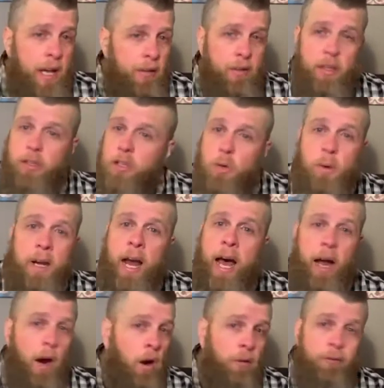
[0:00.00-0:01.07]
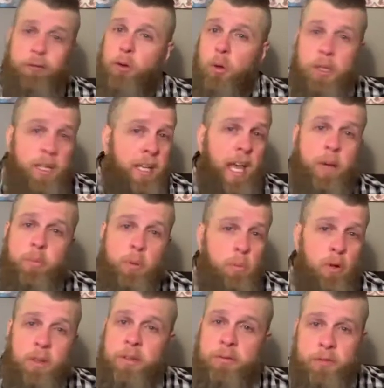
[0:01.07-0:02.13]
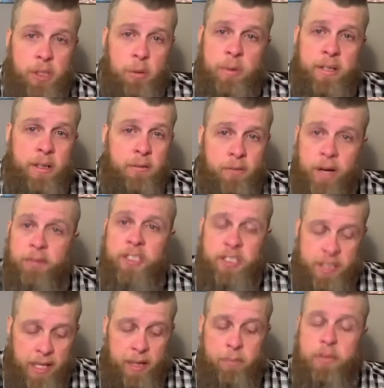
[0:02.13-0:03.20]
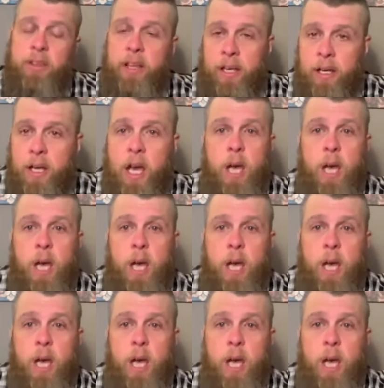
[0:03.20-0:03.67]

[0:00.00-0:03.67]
then you and I are fully capable of doing the very same thing,